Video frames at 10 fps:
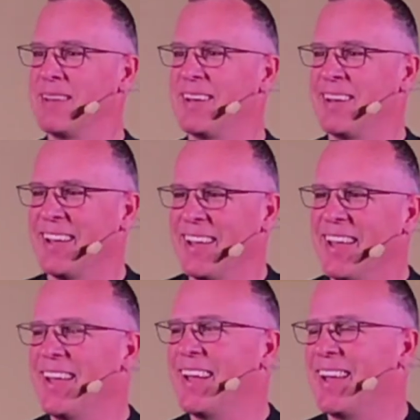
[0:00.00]

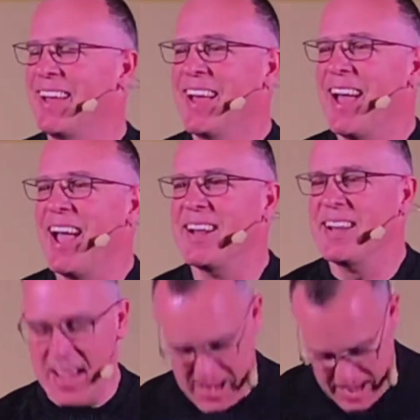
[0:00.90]

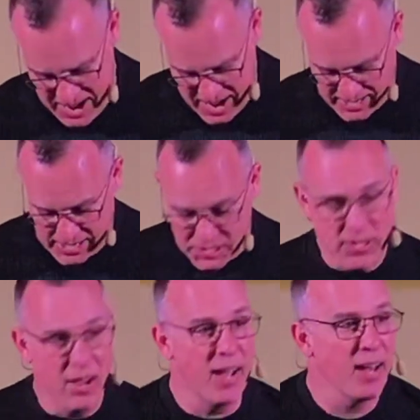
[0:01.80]
And I kid
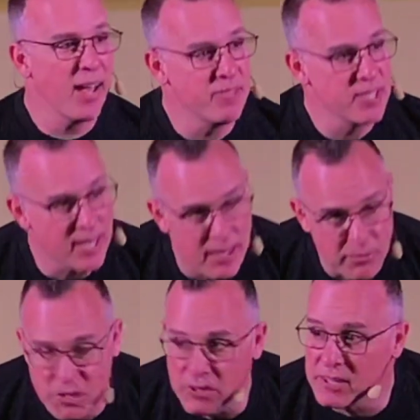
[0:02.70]
you not, I have to stand
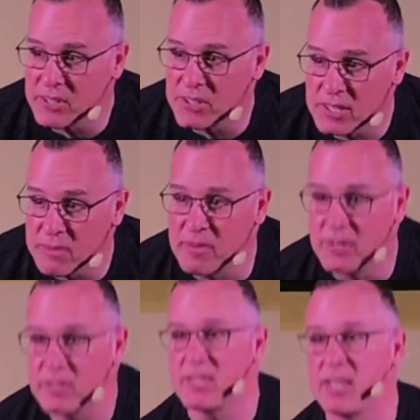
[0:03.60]
up to show you because just some of you
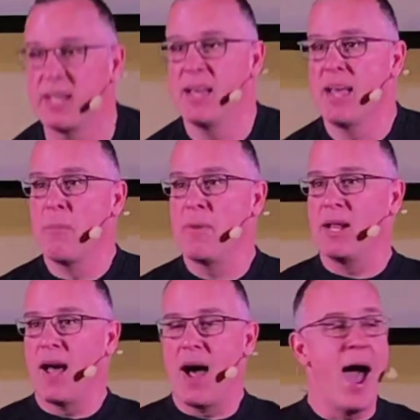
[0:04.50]
don't see it.
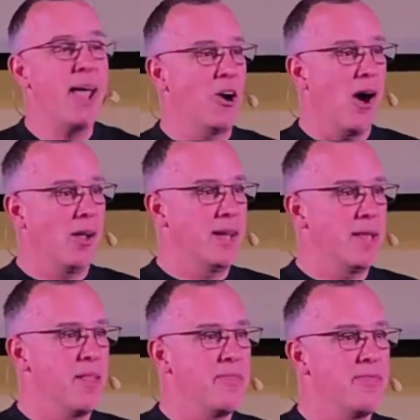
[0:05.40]
But I call it
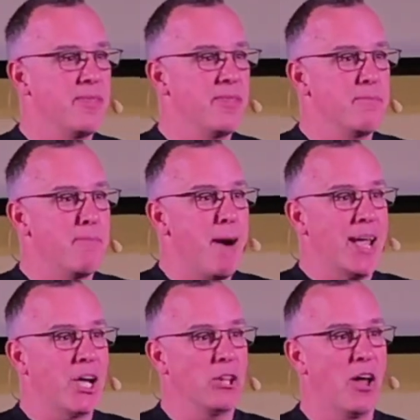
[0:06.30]

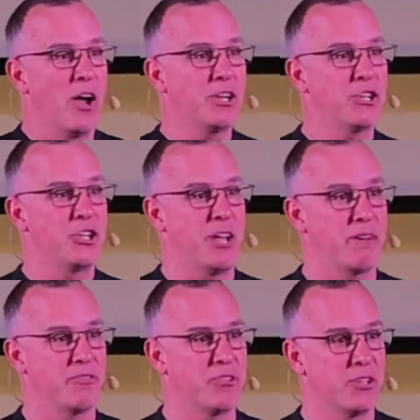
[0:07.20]
my clunk
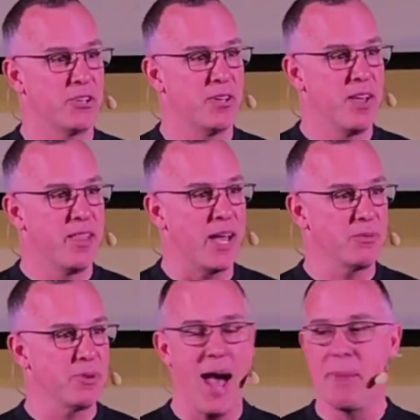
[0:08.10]
shift.
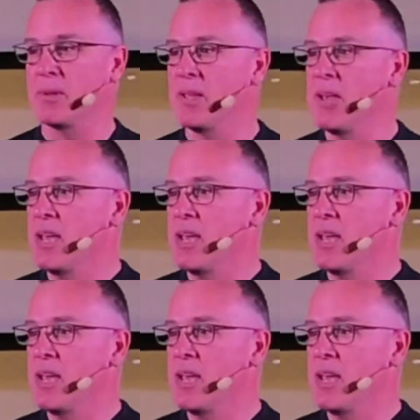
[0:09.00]
That's what happened.